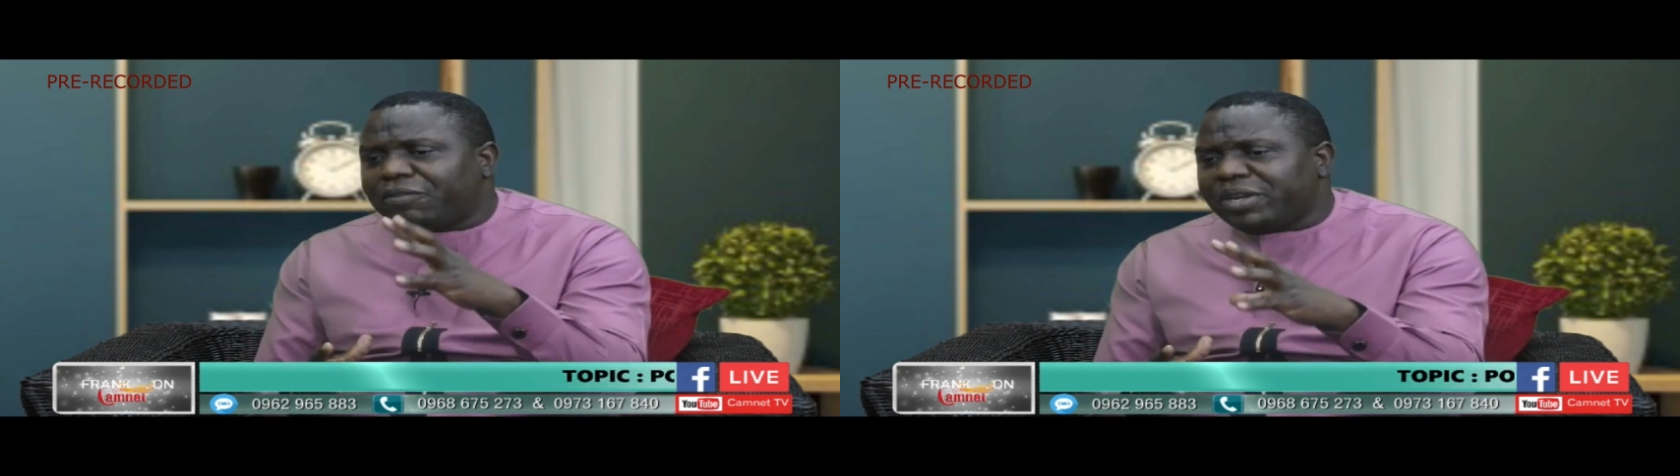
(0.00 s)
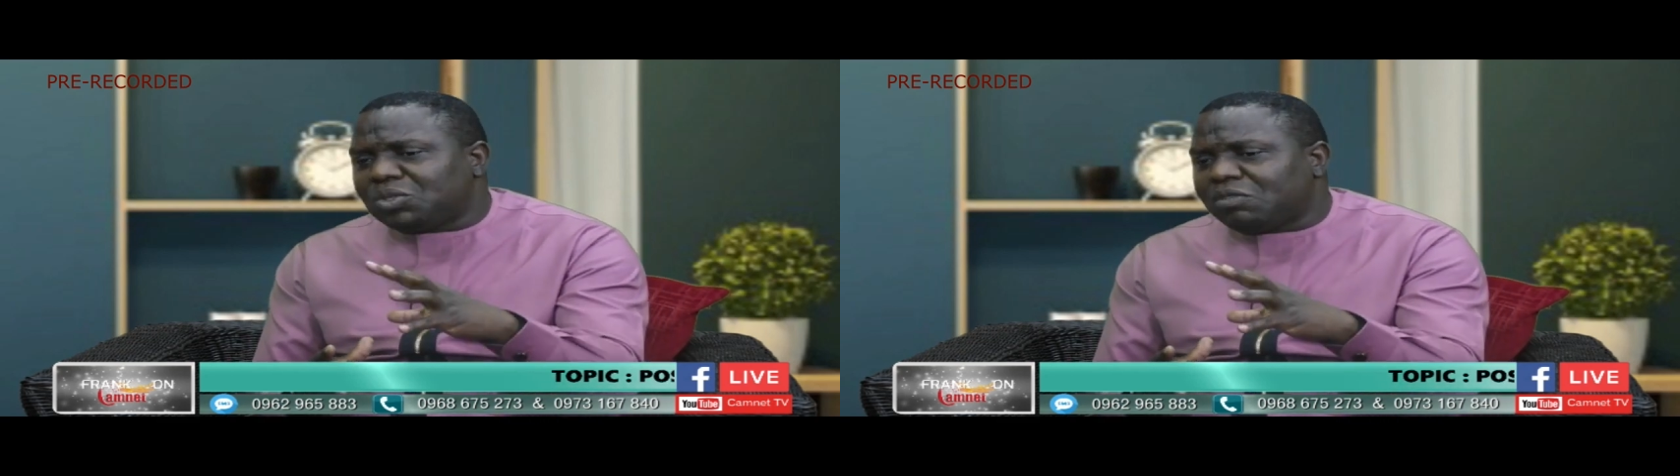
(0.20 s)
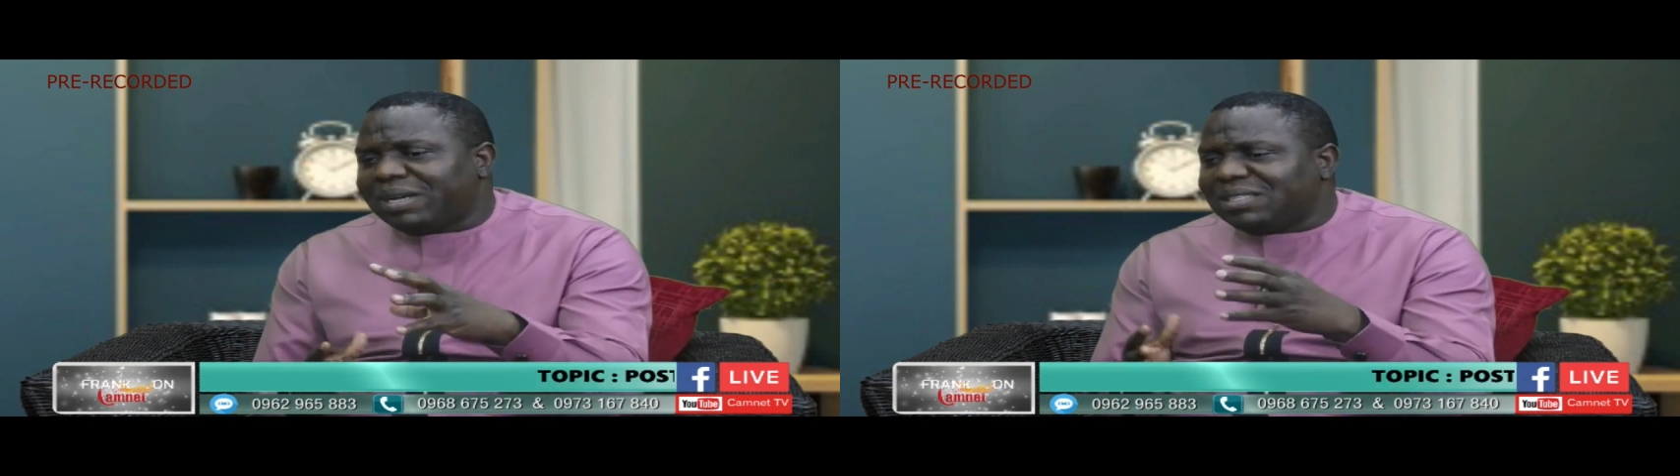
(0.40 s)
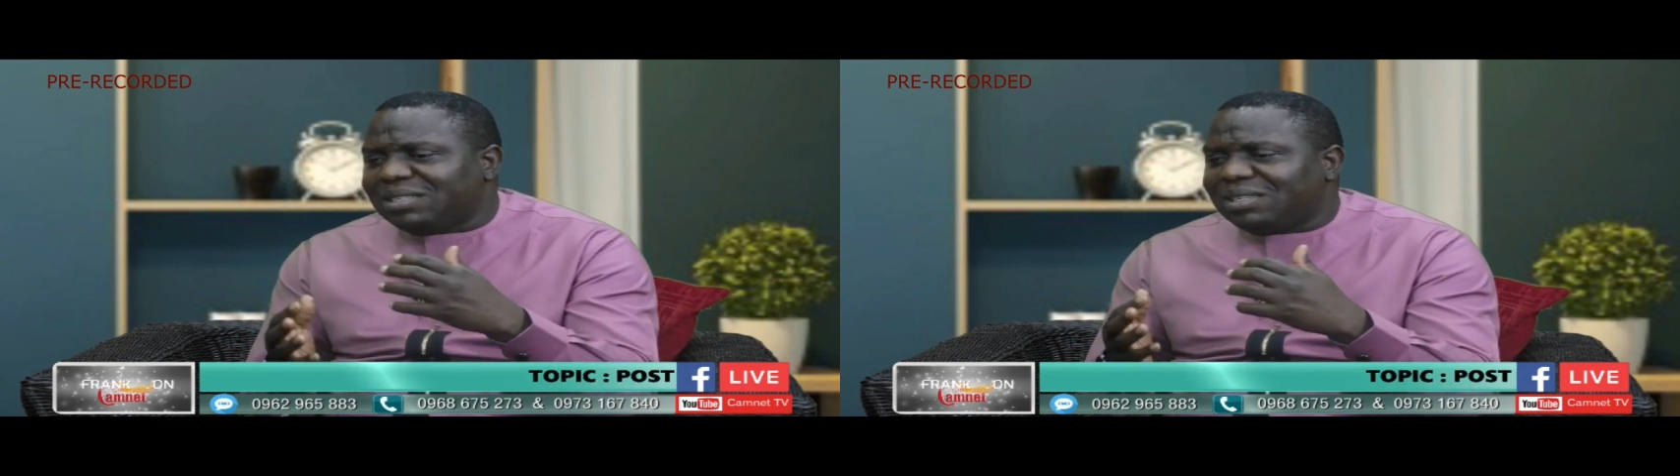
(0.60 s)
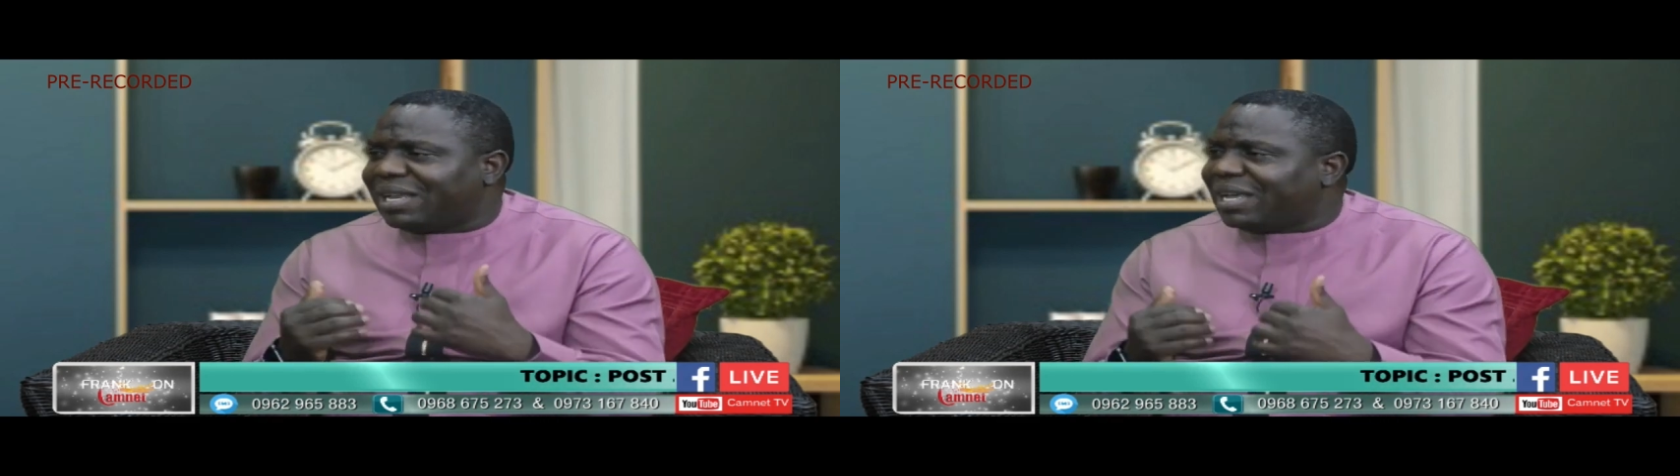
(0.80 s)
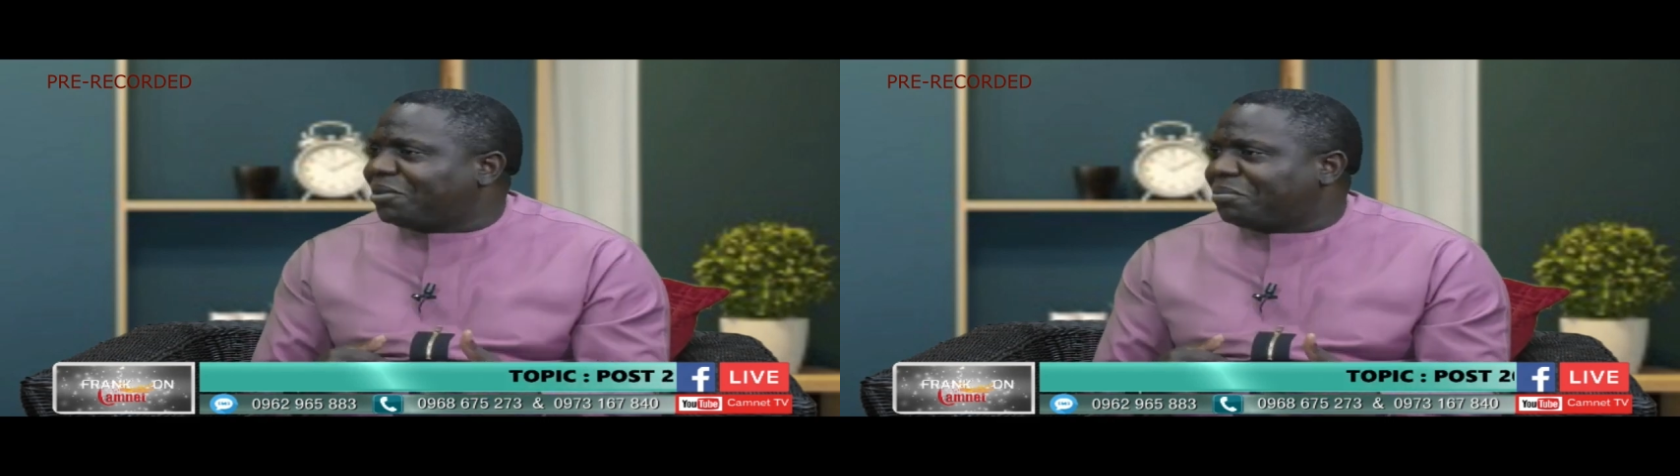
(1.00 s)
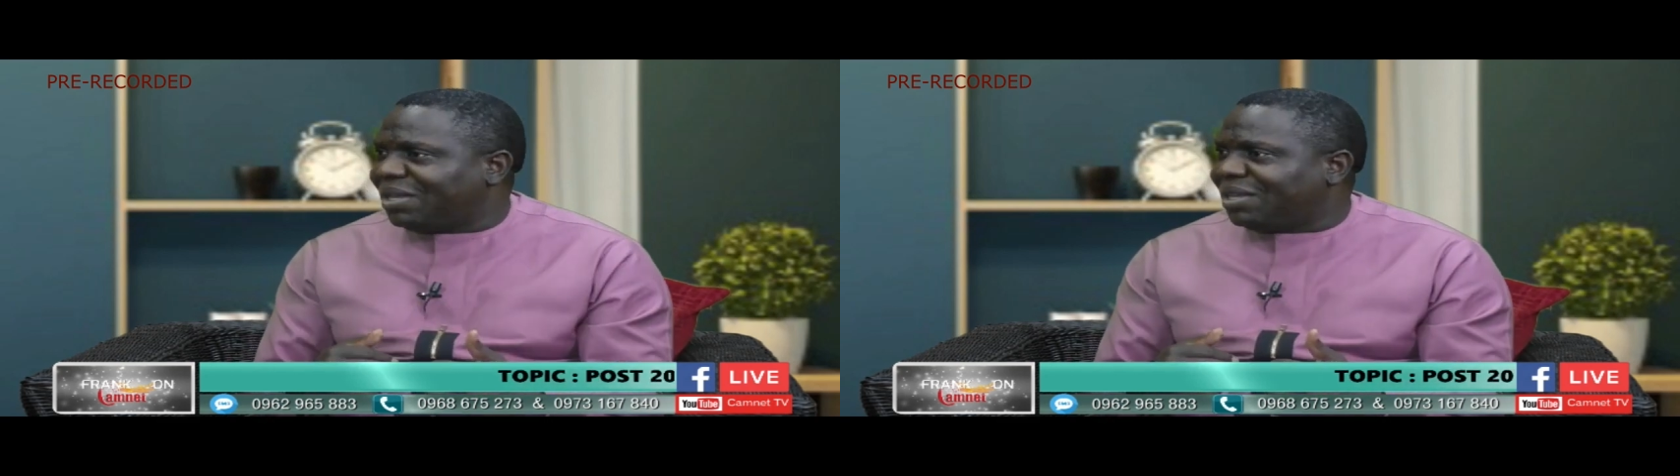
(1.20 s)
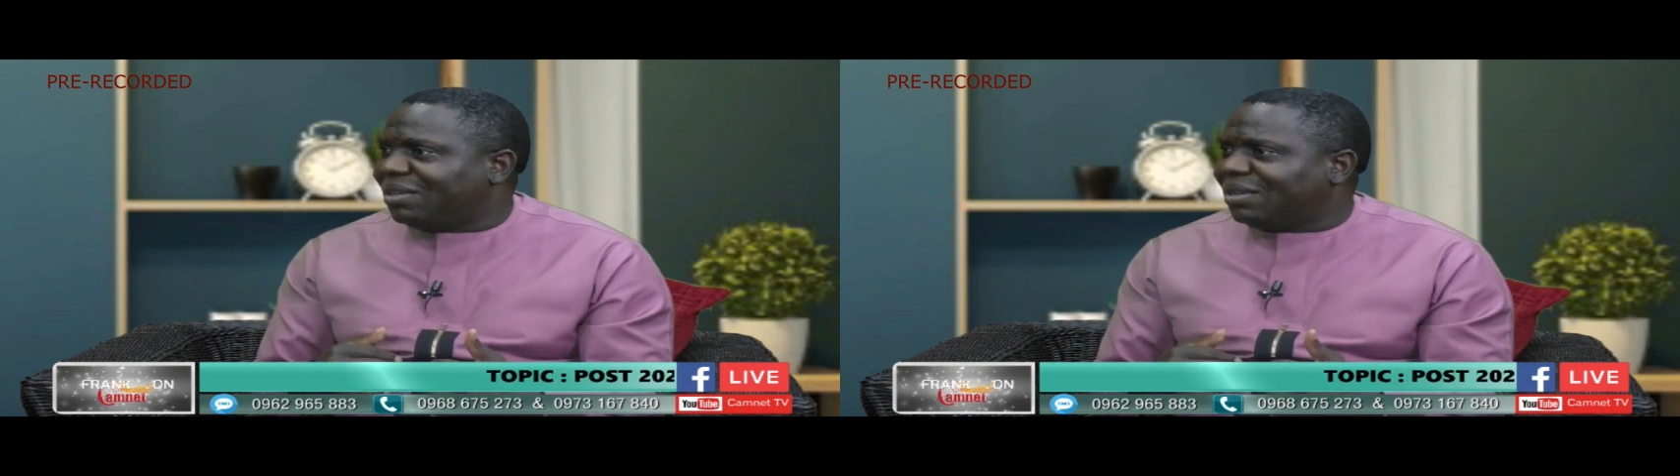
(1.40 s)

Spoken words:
friends of mine didn't like me.